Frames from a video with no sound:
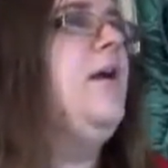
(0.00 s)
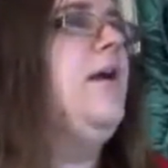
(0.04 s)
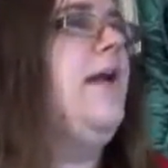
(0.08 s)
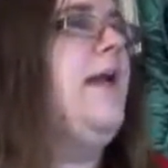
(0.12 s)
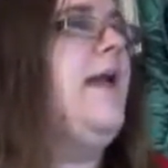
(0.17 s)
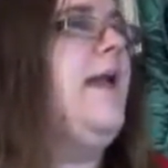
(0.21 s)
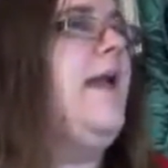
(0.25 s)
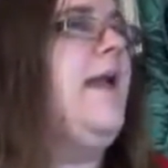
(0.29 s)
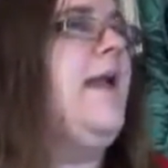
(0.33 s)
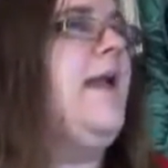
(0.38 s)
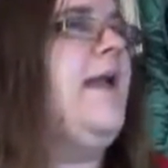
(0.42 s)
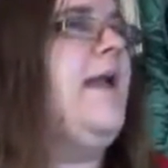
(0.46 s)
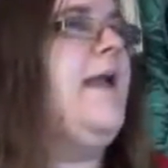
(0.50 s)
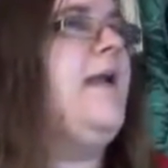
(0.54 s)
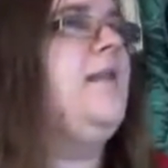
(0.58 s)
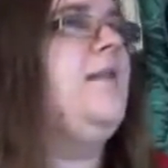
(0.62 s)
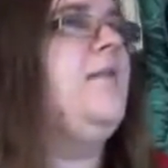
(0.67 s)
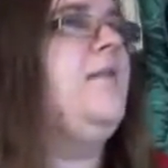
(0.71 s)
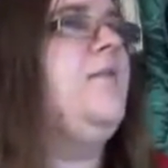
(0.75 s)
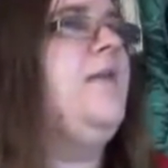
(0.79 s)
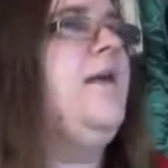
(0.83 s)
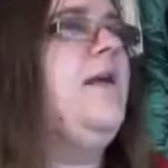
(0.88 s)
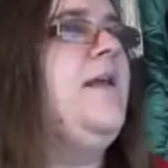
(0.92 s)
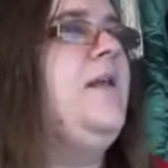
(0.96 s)

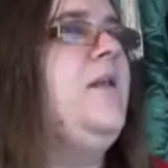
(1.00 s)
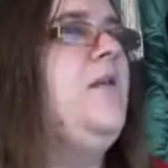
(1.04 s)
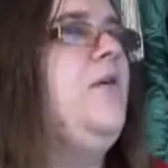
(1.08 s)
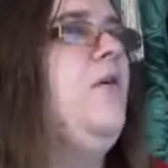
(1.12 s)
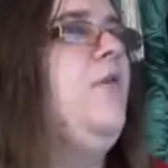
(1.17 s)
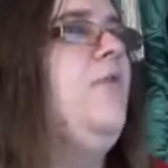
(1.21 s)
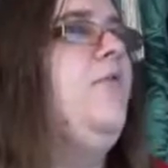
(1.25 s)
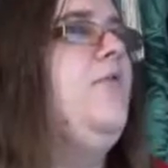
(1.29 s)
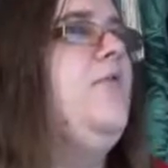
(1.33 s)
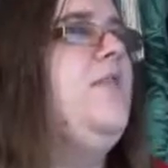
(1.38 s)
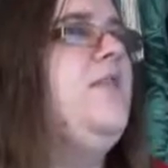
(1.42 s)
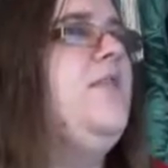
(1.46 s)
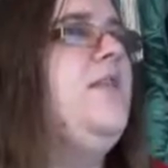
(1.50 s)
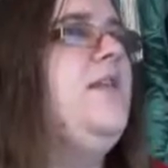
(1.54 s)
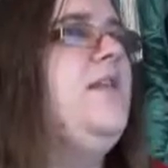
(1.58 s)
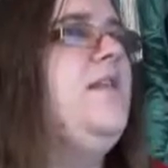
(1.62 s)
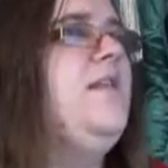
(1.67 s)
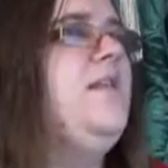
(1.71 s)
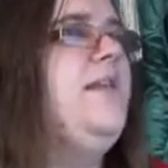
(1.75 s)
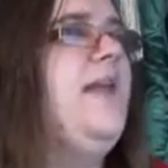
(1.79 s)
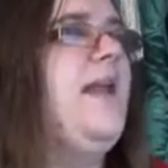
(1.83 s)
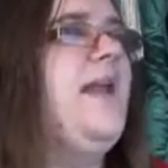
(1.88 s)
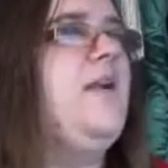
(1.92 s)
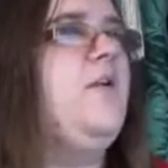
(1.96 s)
and then over
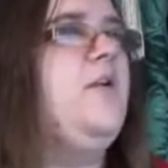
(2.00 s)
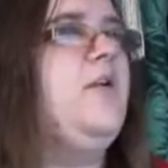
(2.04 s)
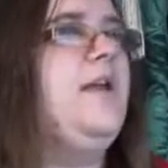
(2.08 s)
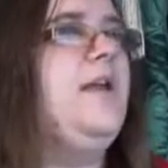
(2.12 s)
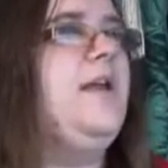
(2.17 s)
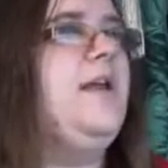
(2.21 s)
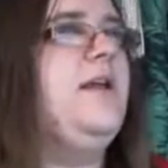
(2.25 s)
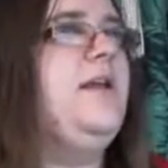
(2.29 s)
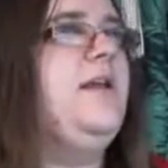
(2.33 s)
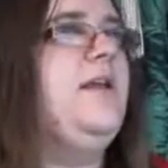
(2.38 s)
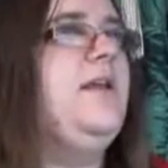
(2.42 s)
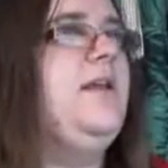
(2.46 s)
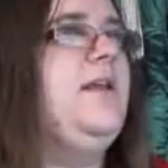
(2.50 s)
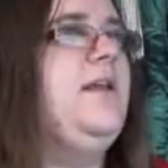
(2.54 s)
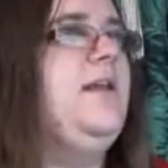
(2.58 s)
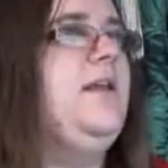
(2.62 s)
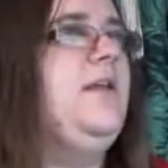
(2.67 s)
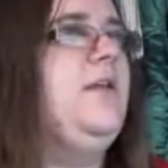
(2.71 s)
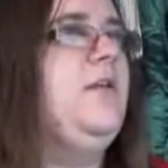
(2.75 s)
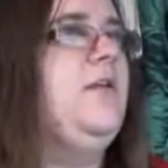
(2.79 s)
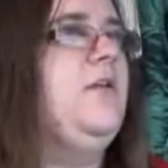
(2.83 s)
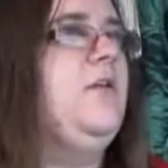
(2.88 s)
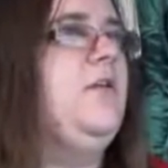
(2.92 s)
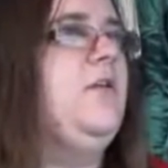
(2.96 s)
this area
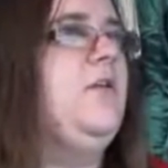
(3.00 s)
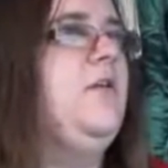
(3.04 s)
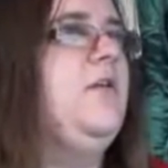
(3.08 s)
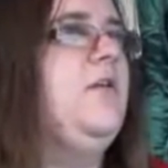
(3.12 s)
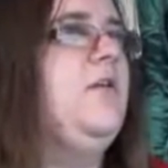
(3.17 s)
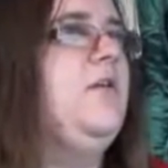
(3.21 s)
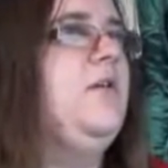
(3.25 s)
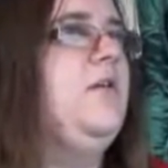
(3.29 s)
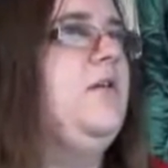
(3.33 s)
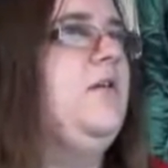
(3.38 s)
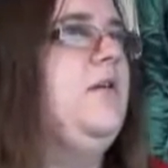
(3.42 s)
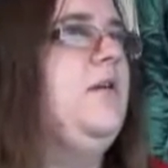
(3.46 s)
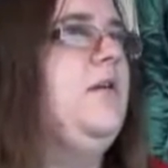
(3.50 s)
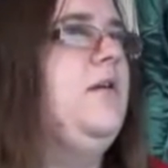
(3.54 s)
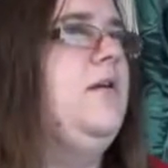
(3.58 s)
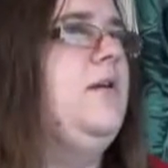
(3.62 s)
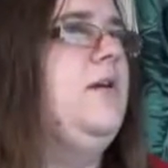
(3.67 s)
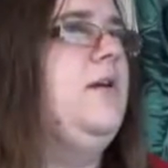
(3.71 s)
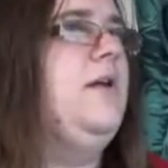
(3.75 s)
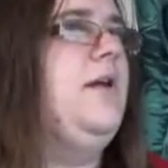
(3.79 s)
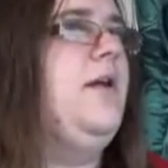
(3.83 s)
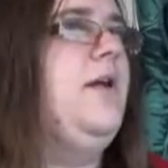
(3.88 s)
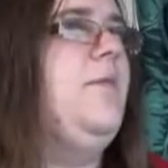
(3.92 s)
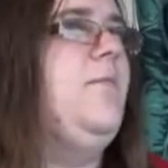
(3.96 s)
here,
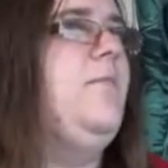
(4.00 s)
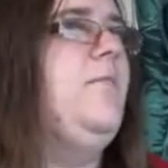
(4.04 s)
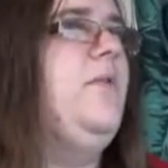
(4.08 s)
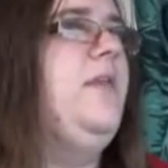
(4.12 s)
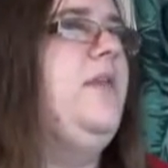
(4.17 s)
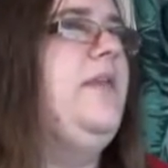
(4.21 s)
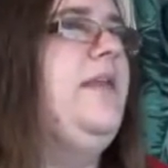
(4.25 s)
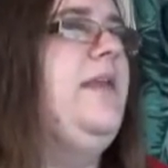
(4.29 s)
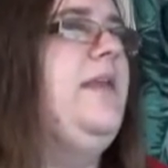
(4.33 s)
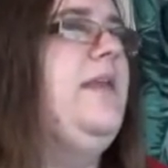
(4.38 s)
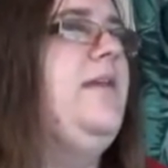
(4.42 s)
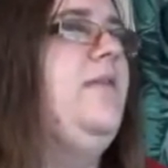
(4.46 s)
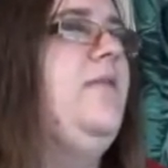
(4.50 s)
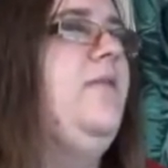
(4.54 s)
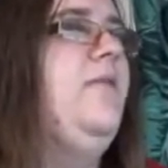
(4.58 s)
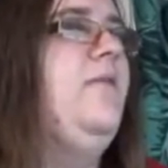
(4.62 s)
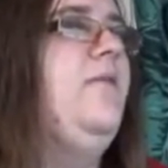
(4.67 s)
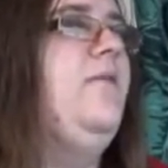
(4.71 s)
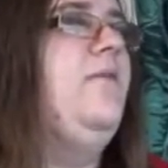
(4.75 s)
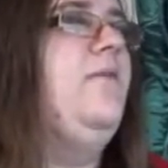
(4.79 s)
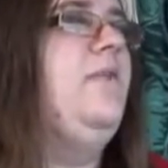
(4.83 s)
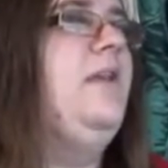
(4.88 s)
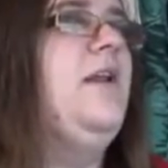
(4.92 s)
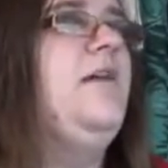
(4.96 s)
I believe.
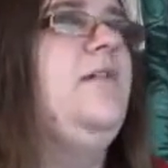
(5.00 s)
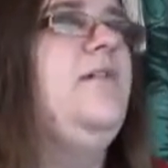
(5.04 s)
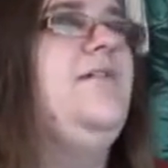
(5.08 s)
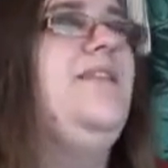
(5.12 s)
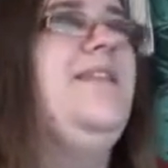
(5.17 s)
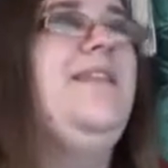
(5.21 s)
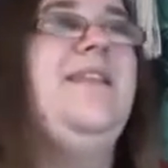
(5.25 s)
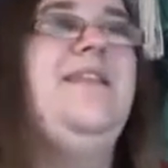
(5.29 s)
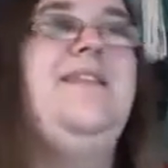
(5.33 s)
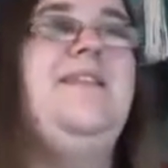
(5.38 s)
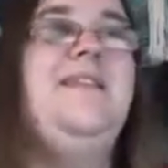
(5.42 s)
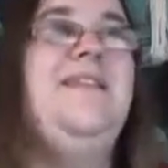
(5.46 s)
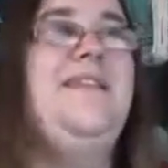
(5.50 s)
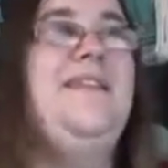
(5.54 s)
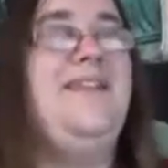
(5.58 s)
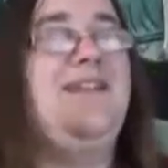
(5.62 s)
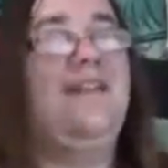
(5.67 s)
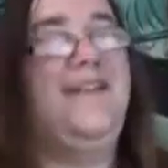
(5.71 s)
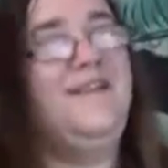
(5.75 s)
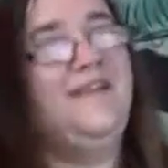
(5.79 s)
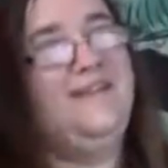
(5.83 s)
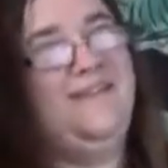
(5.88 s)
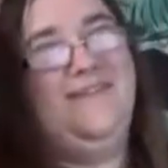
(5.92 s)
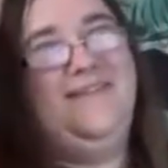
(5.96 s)
No,
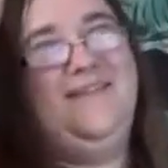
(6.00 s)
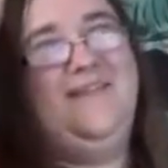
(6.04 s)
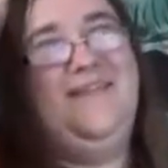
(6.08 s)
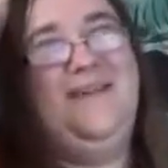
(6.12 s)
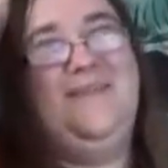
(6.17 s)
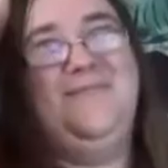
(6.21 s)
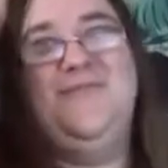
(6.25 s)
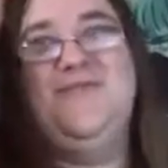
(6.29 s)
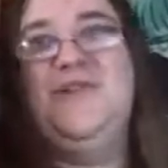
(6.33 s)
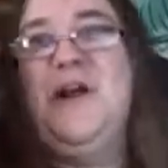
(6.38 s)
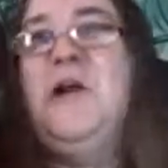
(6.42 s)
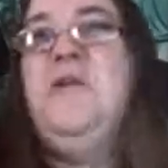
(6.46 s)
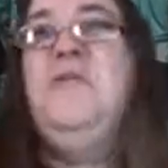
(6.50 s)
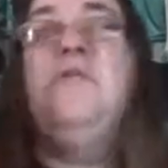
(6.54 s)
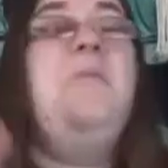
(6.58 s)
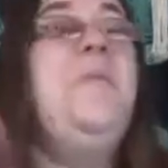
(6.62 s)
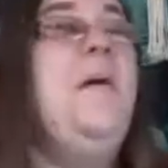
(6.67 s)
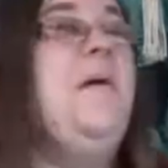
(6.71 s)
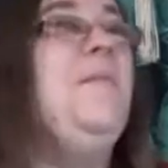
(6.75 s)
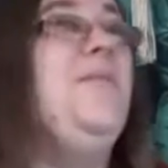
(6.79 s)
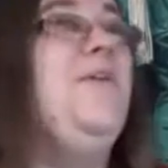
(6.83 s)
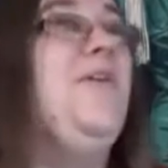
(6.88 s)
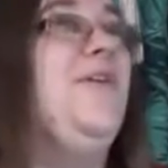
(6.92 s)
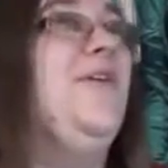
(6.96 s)
I'm trying to
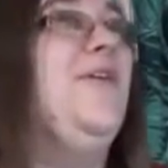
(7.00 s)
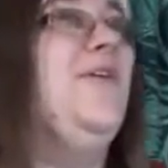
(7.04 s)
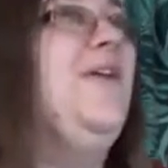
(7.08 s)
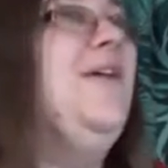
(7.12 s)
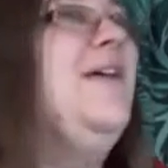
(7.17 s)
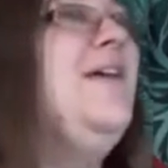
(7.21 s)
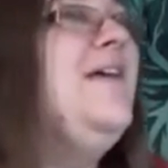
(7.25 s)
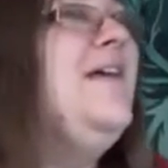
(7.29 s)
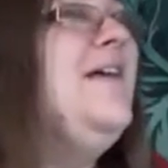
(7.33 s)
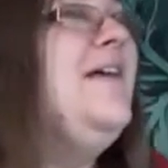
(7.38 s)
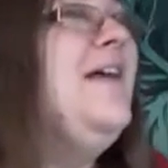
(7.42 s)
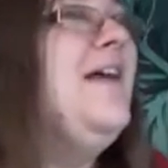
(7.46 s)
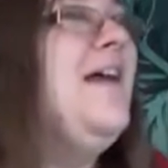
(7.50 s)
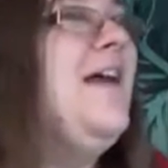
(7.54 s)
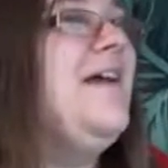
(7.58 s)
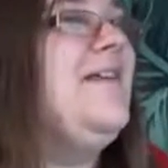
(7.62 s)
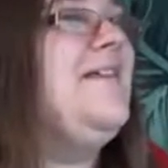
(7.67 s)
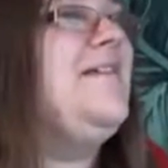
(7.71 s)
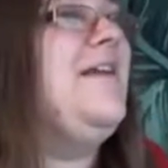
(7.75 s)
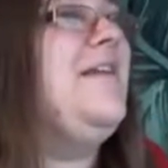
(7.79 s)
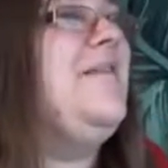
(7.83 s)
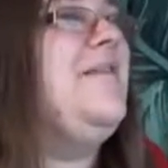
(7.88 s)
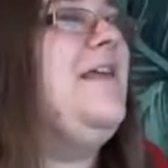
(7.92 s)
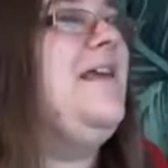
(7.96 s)
remember.
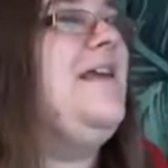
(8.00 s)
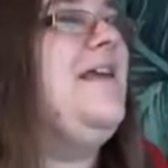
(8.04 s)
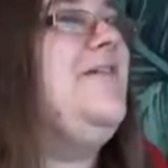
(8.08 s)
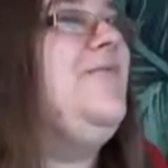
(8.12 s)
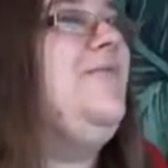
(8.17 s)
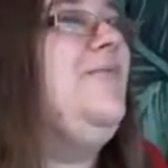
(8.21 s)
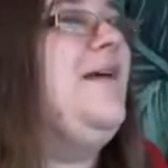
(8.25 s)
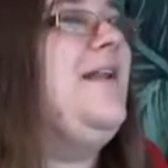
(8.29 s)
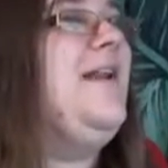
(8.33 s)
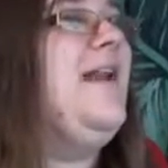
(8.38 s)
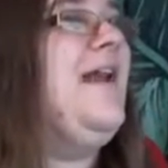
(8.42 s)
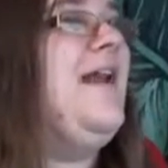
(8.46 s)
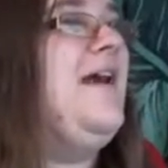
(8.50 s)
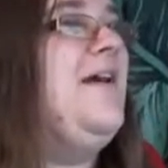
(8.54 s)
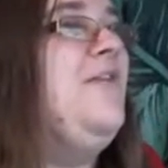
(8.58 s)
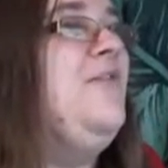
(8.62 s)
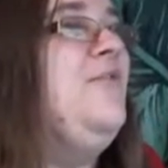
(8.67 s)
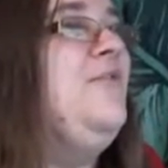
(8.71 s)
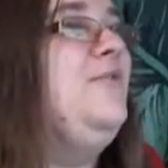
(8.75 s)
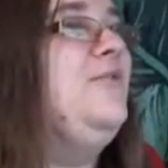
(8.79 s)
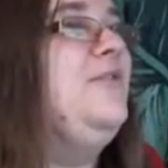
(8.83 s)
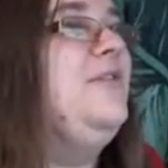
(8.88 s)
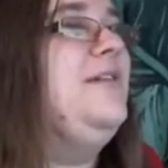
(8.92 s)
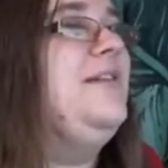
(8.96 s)
I think it went
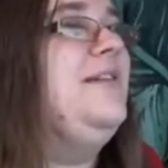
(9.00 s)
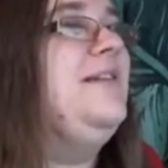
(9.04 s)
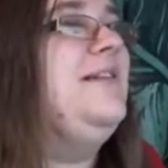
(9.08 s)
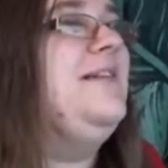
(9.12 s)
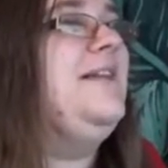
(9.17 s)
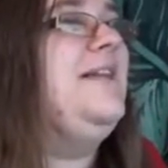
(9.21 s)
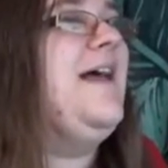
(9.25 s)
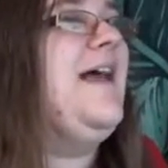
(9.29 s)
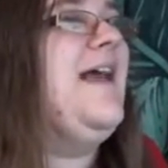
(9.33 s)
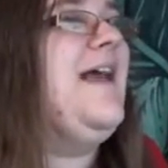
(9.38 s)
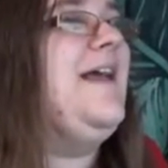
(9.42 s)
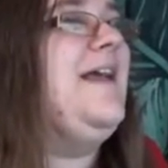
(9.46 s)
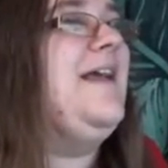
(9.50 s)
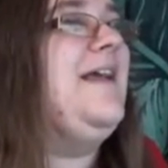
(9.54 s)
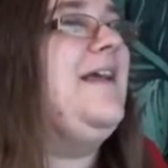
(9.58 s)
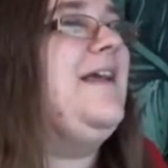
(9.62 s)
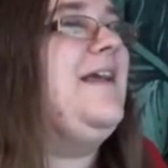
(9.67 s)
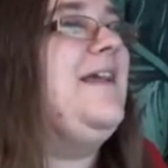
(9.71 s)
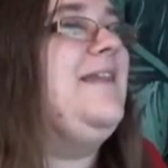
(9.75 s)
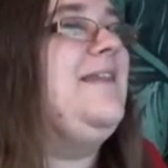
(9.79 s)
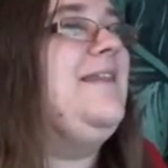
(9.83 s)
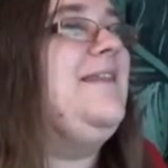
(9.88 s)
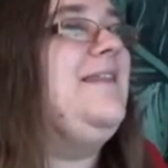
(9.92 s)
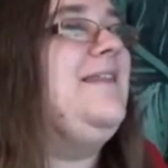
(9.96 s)
out like
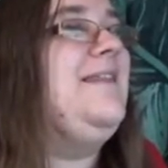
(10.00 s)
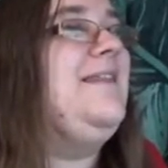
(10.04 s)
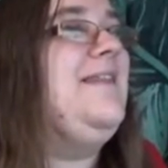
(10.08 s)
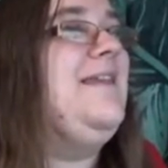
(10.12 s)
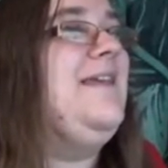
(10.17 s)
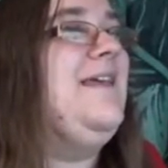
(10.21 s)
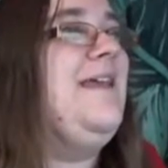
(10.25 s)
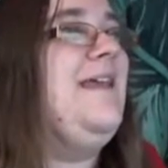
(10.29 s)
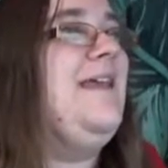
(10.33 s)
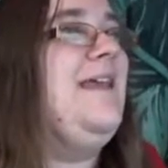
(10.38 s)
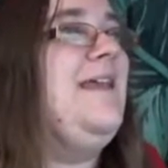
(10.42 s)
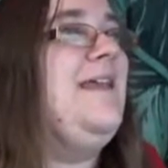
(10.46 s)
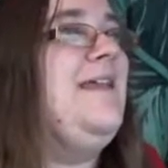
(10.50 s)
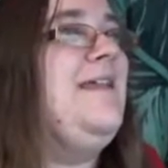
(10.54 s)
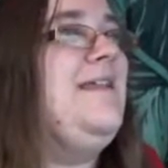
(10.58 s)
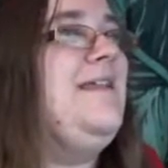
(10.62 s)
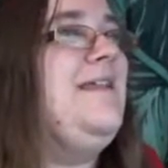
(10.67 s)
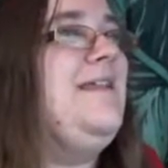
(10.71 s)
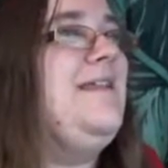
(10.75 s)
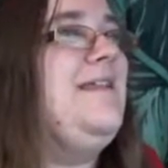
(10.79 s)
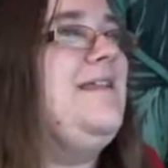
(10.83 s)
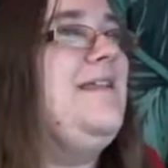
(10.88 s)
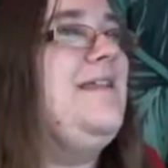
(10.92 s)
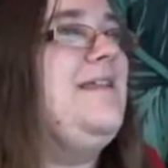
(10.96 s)

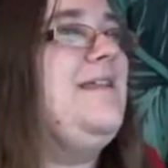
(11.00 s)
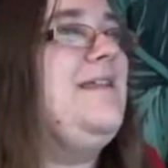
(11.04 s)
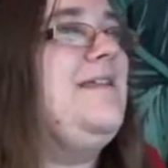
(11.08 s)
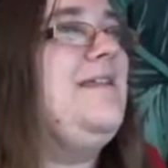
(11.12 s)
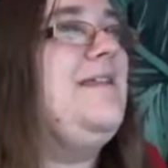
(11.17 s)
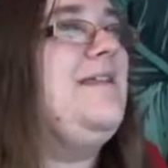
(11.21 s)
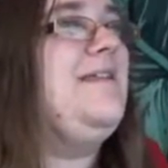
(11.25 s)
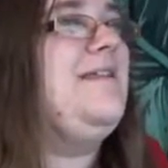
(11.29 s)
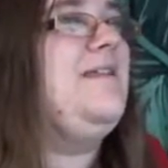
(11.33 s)
this,